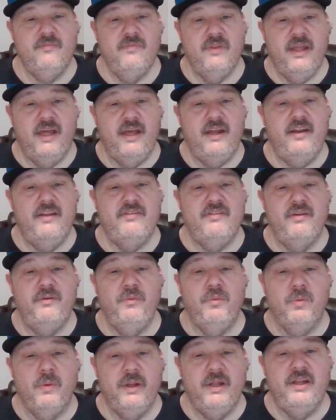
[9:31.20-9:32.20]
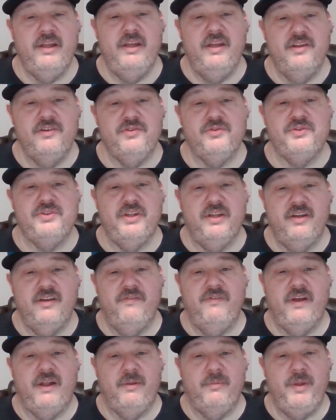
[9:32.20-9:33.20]
That is a really interesting
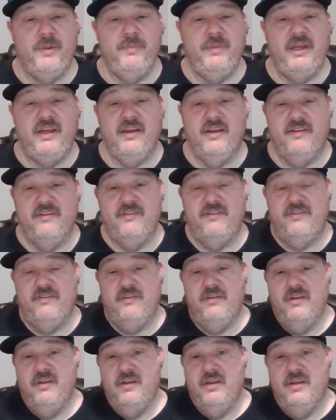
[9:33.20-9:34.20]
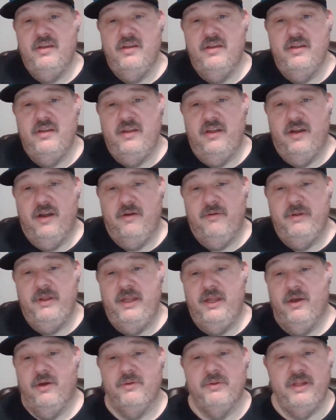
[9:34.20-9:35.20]
development because,
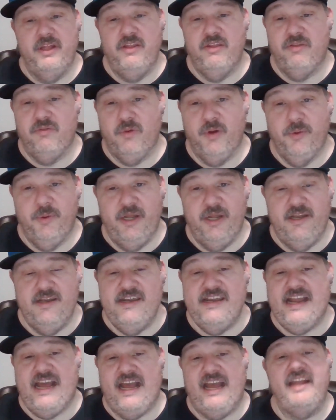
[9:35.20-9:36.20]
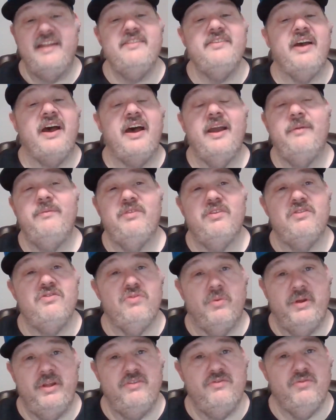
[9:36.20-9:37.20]
he only threw it 9 times in
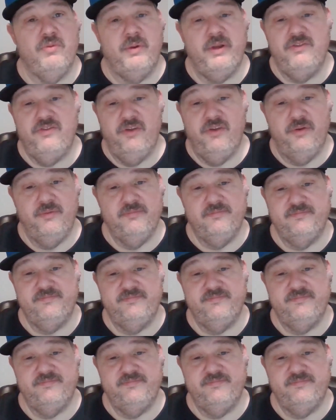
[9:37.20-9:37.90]
2022.